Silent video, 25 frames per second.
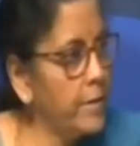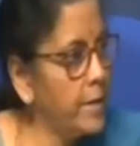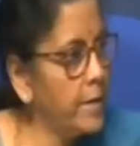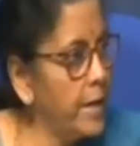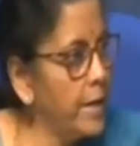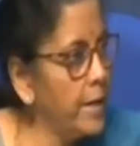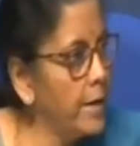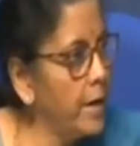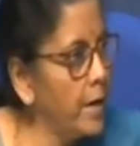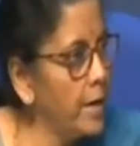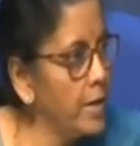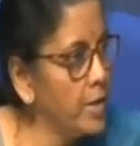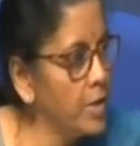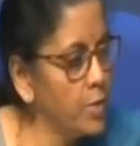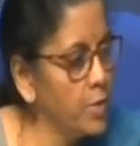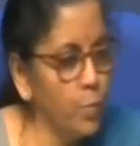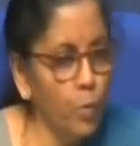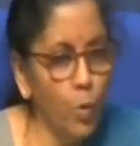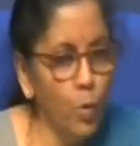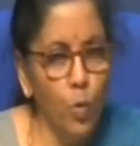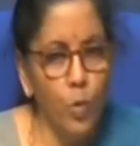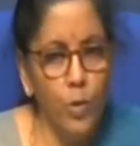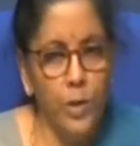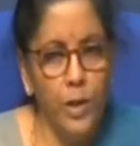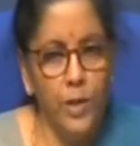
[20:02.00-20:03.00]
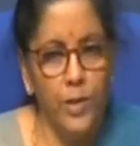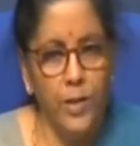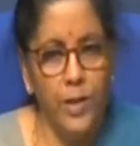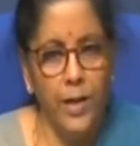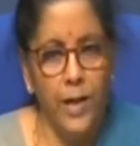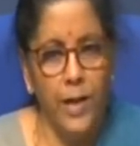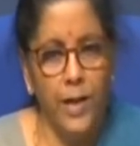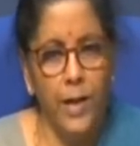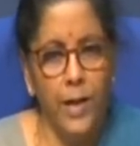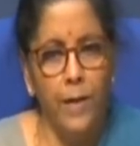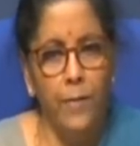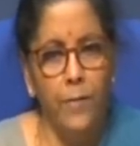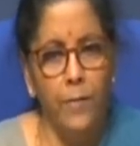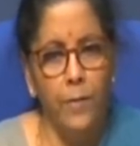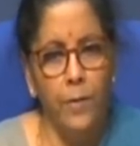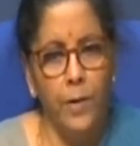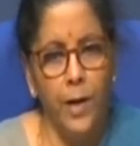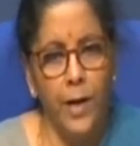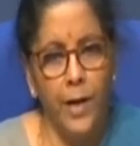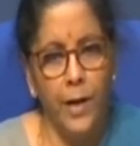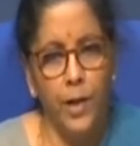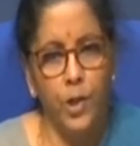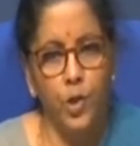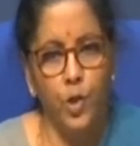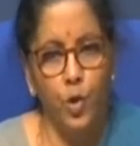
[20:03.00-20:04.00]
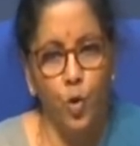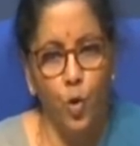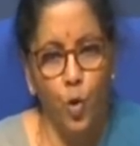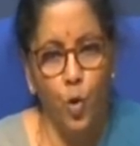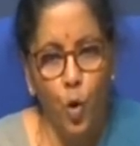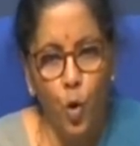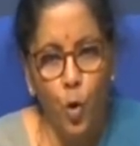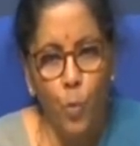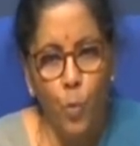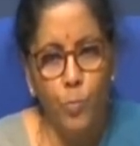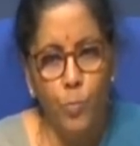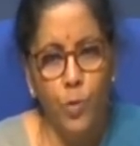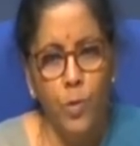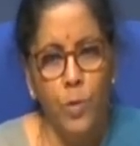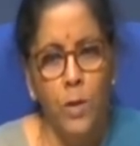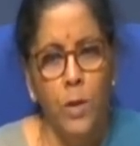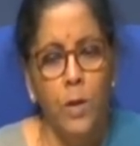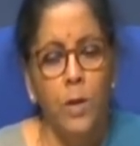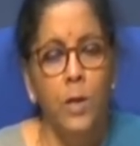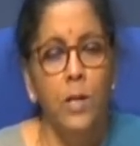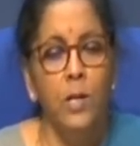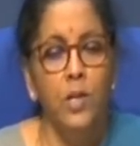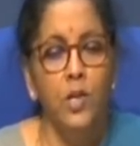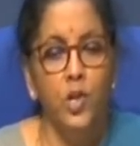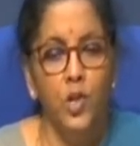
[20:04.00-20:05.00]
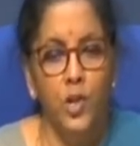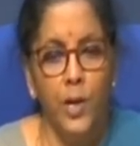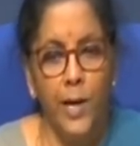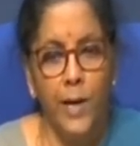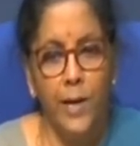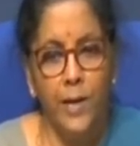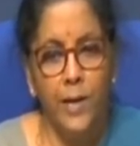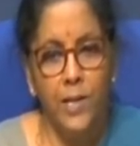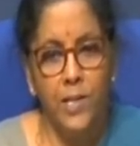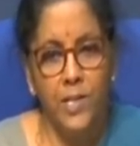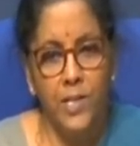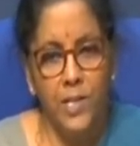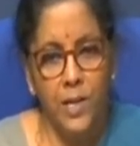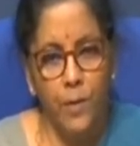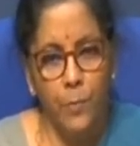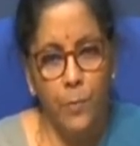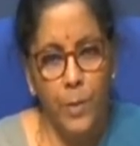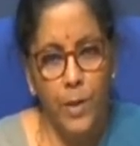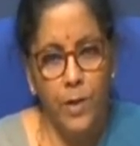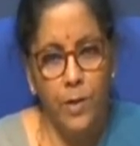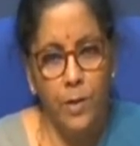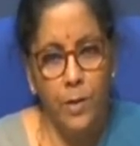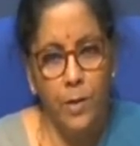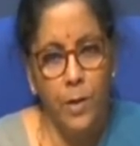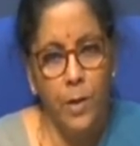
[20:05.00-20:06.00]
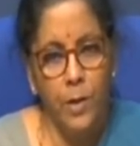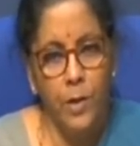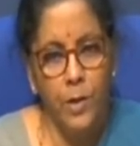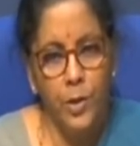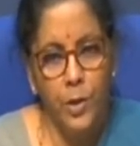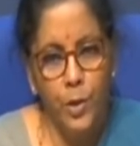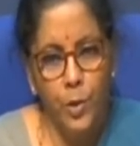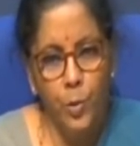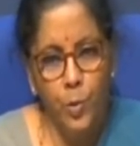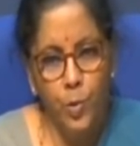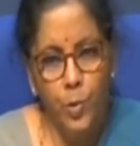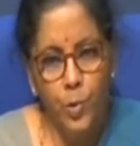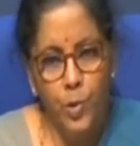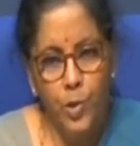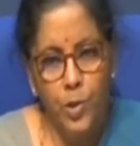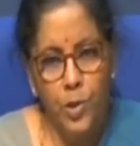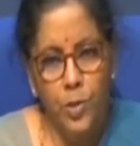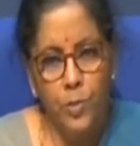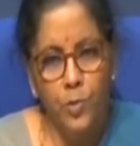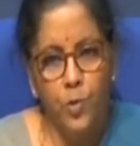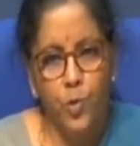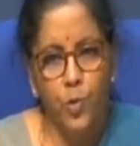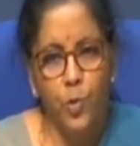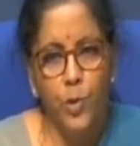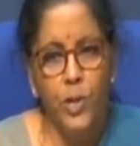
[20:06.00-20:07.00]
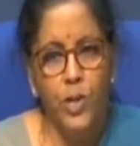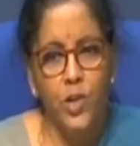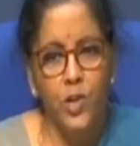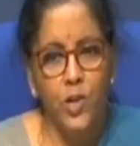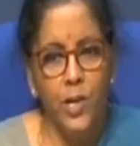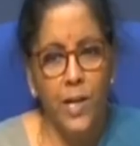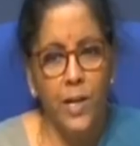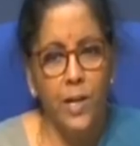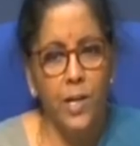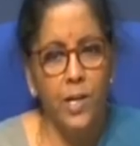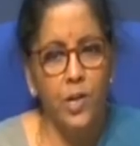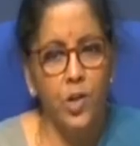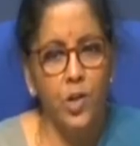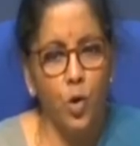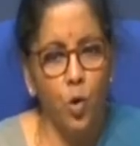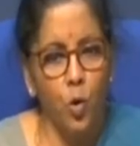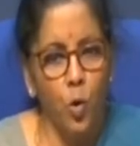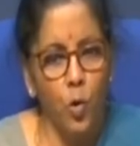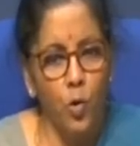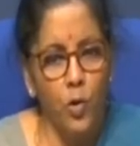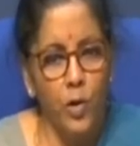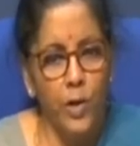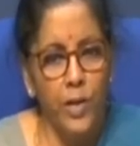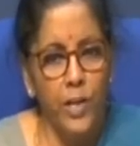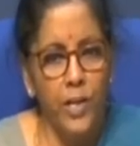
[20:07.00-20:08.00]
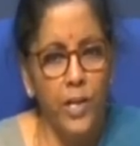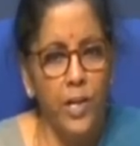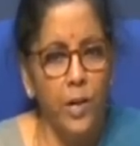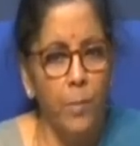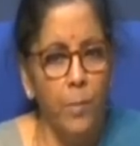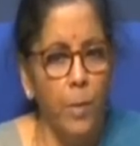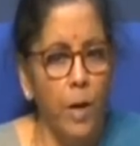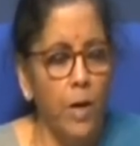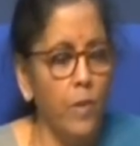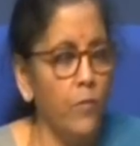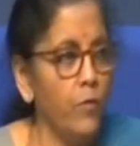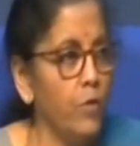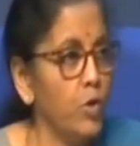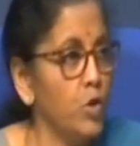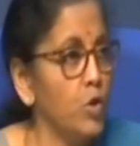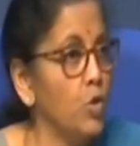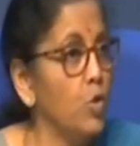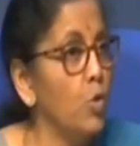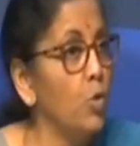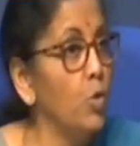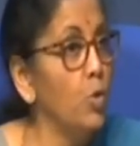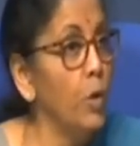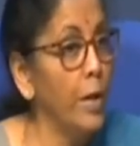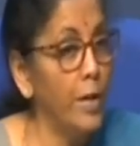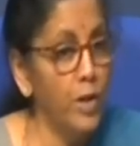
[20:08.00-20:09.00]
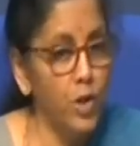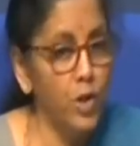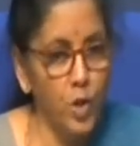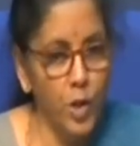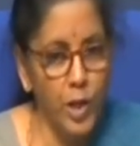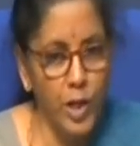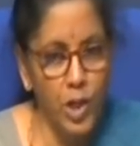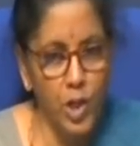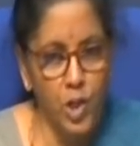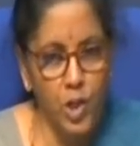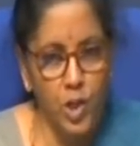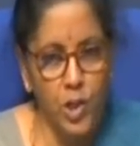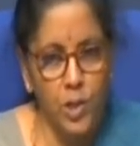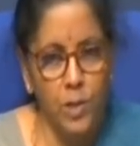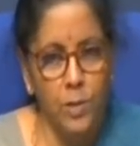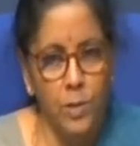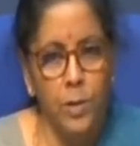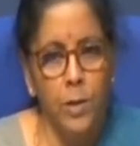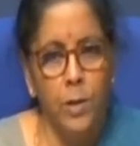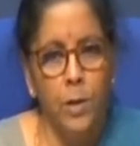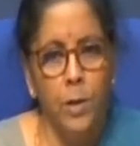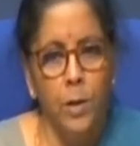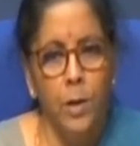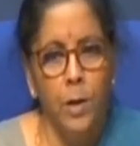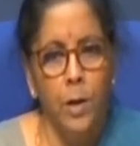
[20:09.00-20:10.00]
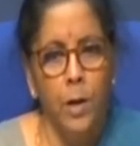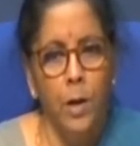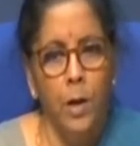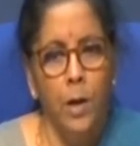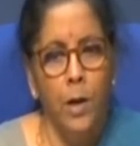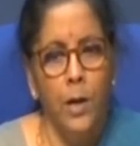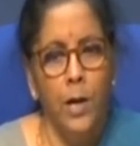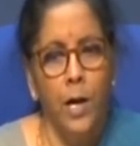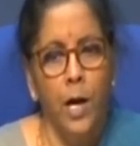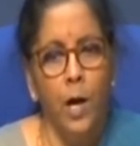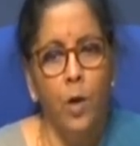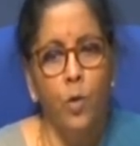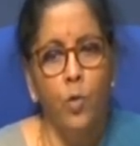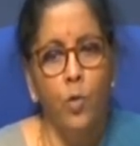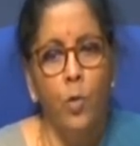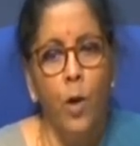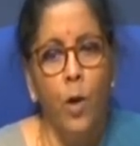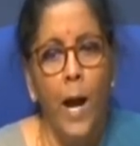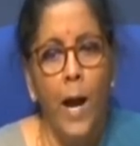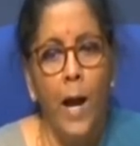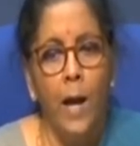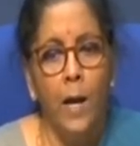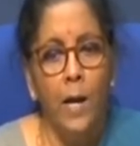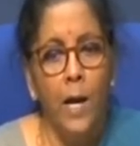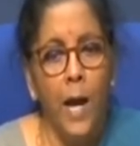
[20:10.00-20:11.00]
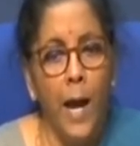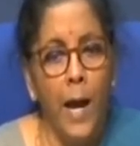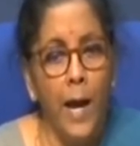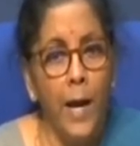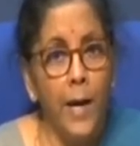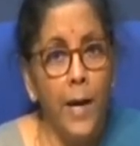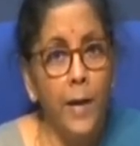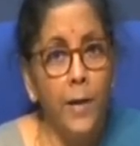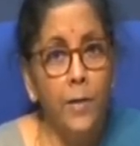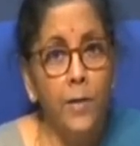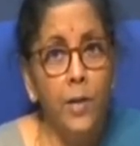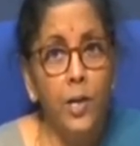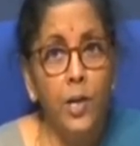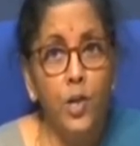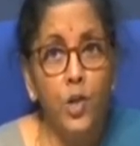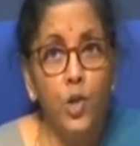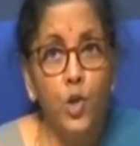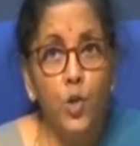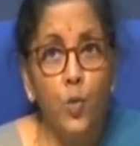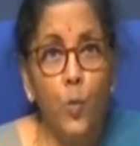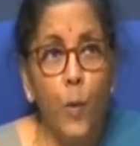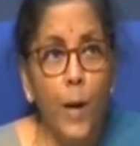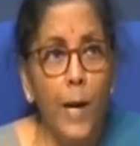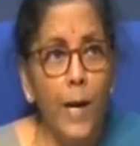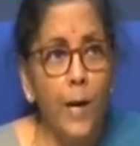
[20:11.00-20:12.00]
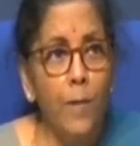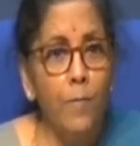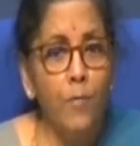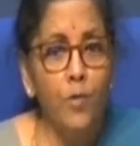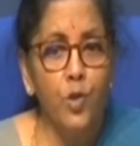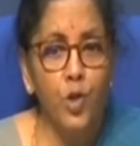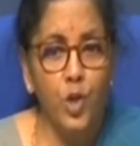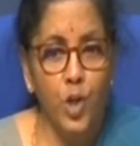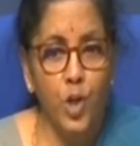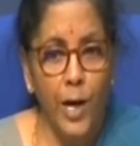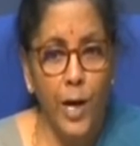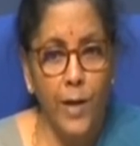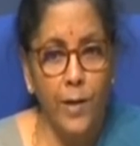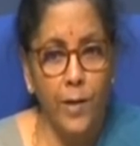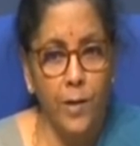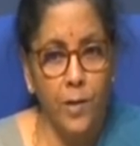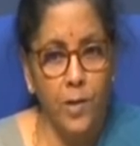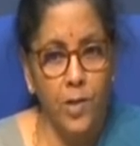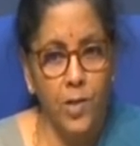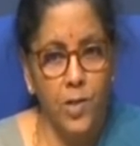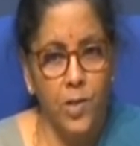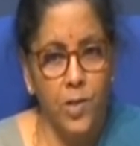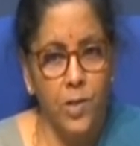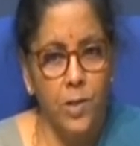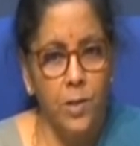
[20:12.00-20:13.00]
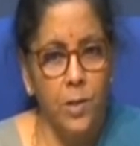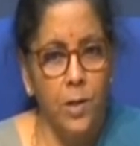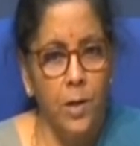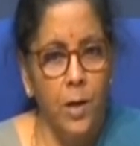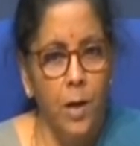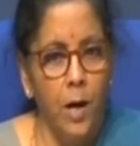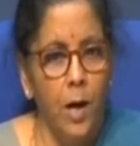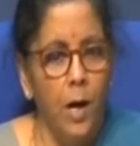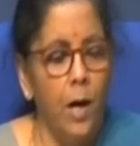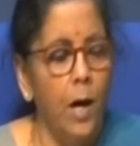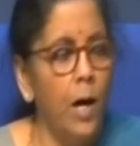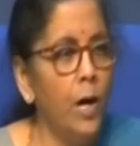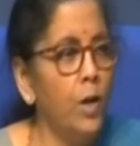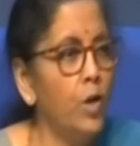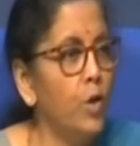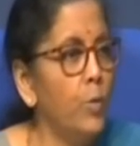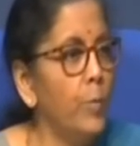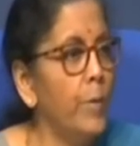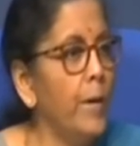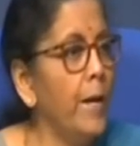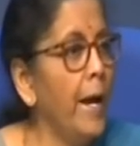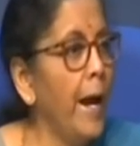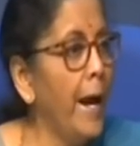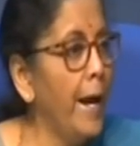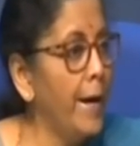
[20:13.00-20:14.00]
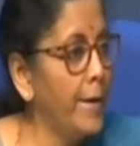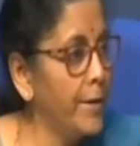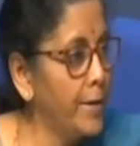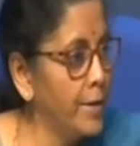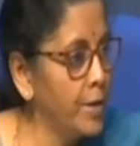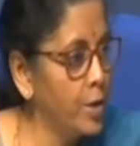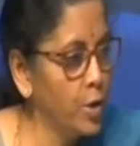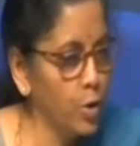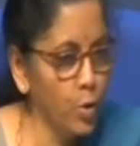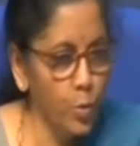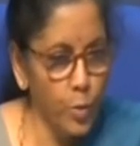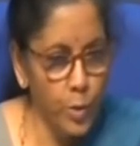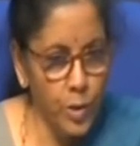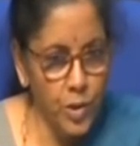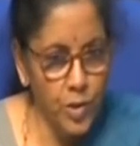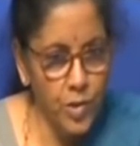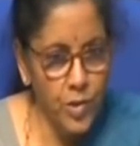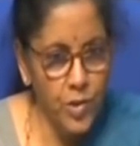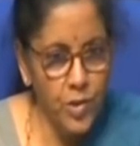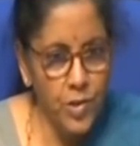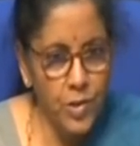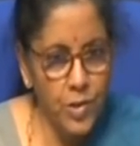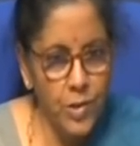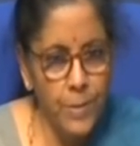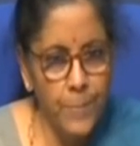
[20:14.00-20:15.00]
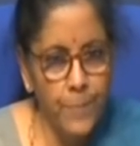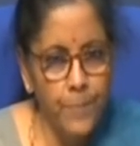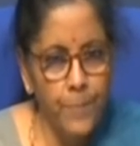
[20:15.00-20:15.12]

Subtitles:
telecast mode that they have, direct to home channels have been used. 3 channels are already earmarked for school education. Now, another 12 channels are to be added to this.